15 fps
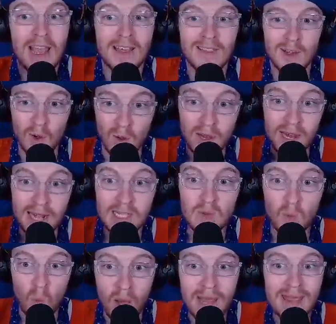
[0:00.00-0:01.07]
The Golden Knights
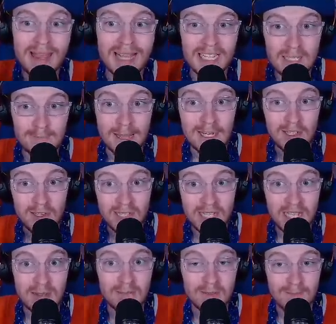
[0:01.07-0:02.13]
won the special
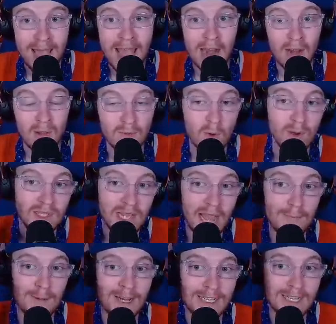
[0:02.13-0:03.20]
teams battle. Of course, I
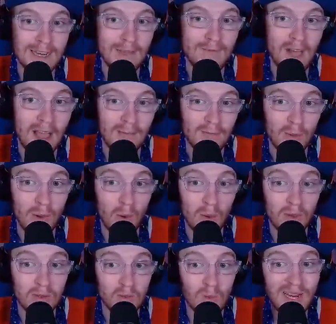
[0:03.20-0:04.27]
predicted a 5-3
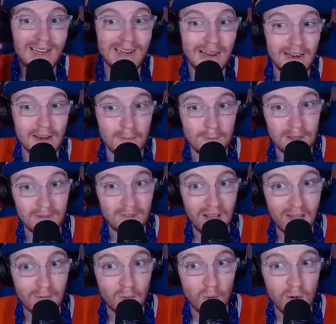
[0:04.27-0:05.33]
Oilers win. It ended up being
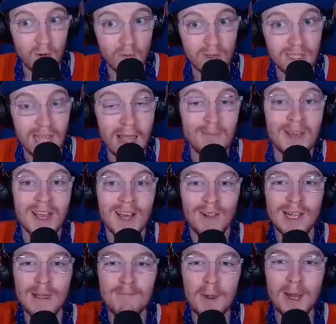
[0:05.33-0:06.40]
5-4 in overtime. Look
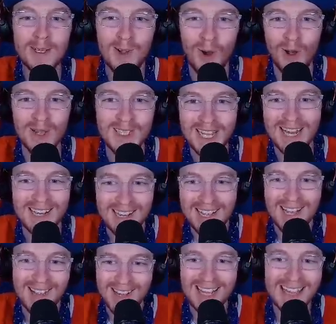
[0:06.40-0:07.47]
at Bud Colson.
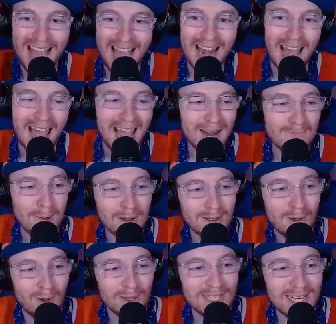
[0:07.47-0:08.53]
Look at that. I had Bud
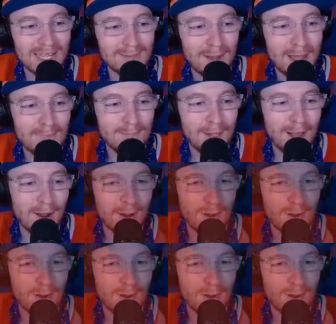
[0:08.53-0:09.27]
Colson as my player to